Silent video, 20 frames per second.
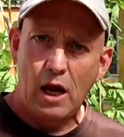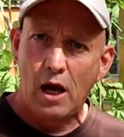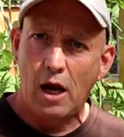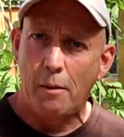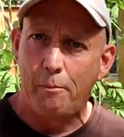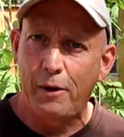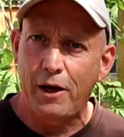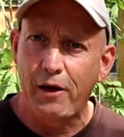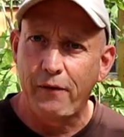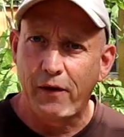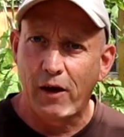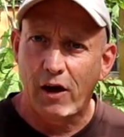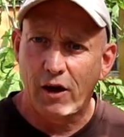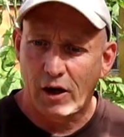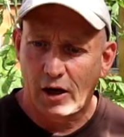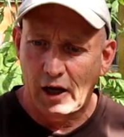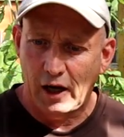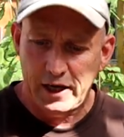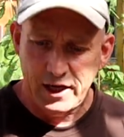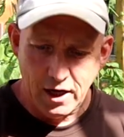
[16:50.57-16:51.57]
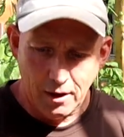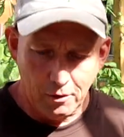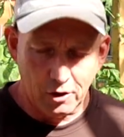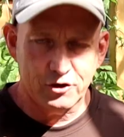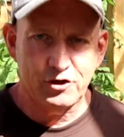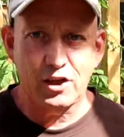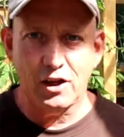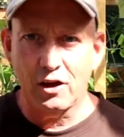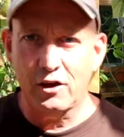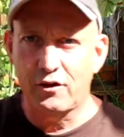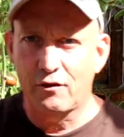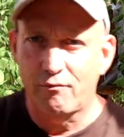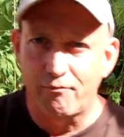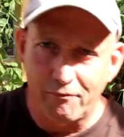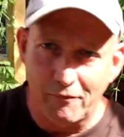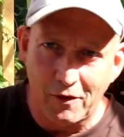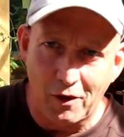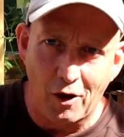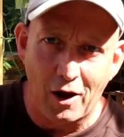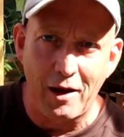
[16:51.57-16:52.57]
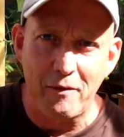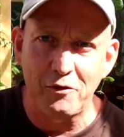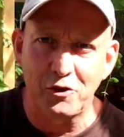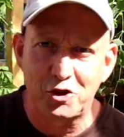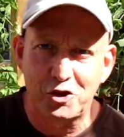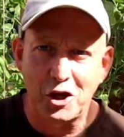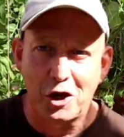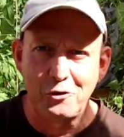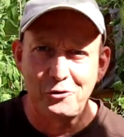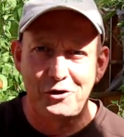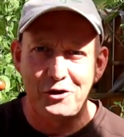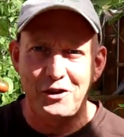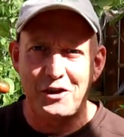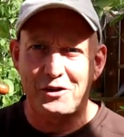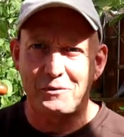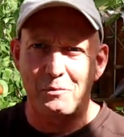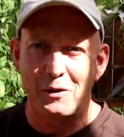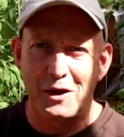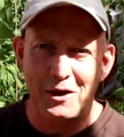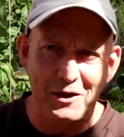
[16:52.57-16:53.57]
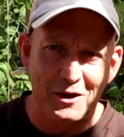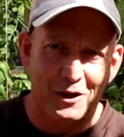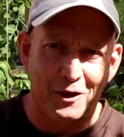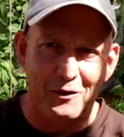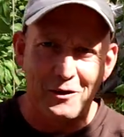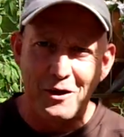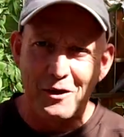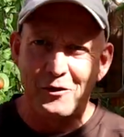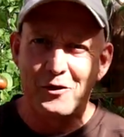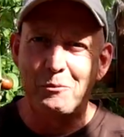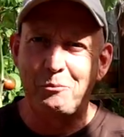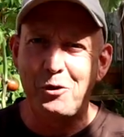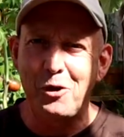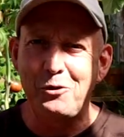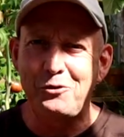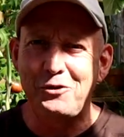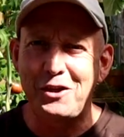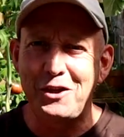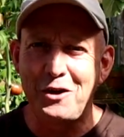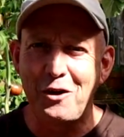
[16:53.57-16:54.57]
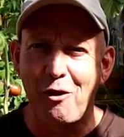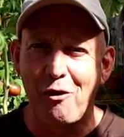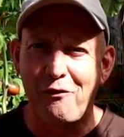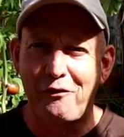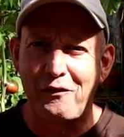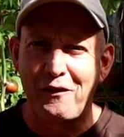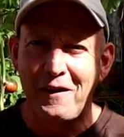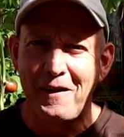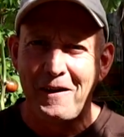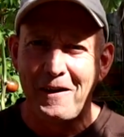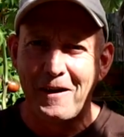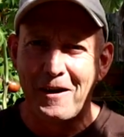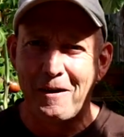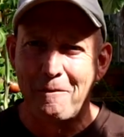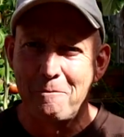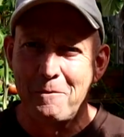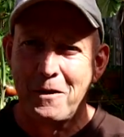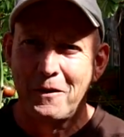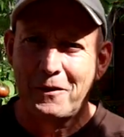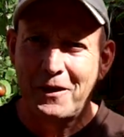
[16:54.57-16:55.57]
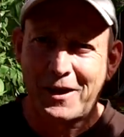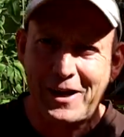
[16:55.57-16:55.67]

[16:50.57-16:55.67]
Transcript: a bit of a clean up. I, t I haven't showed you this bit, you know, the beauty of um, the